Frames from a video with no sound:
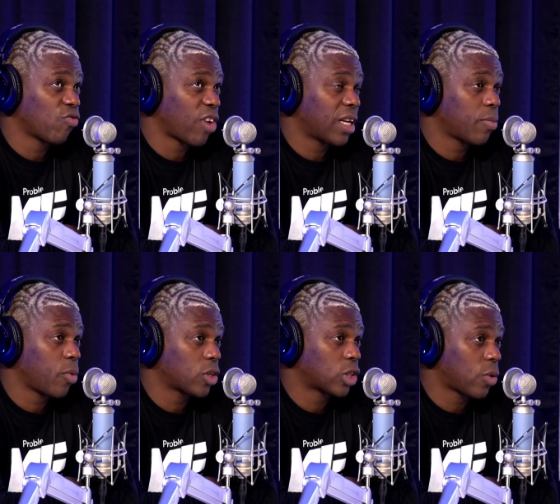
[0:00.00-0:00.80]
rating
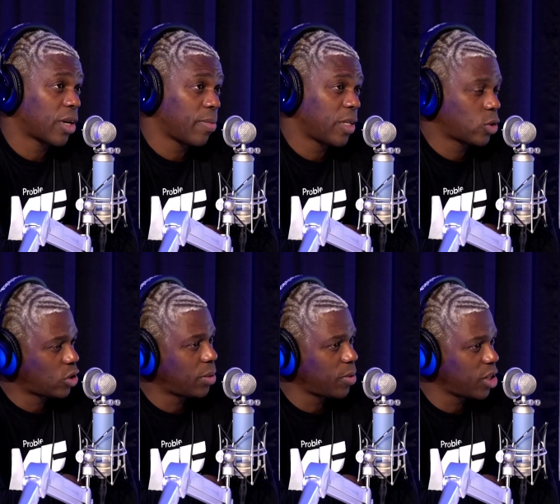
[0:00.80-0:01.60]
points lower than me so
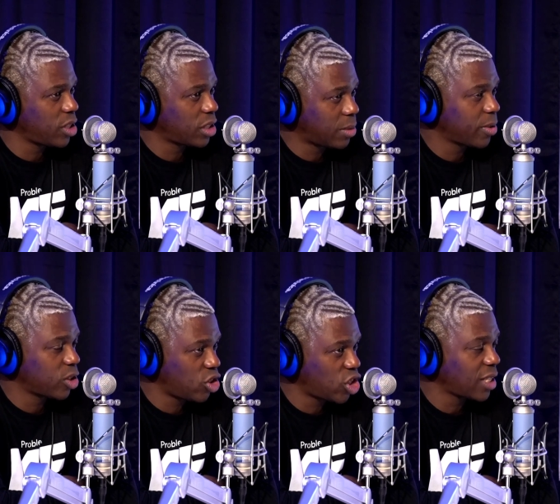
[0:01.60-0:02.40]
similar to similar
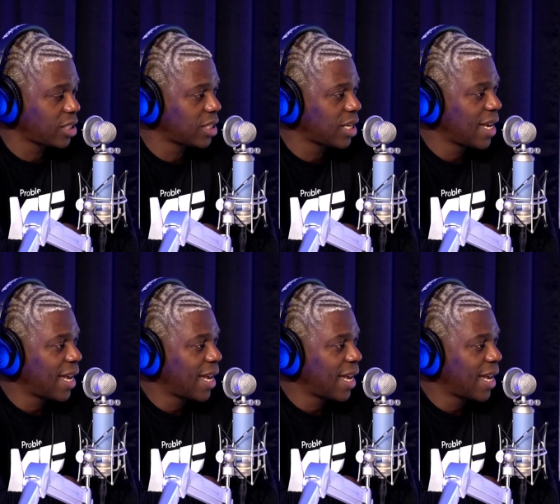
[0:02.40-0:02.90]
to chest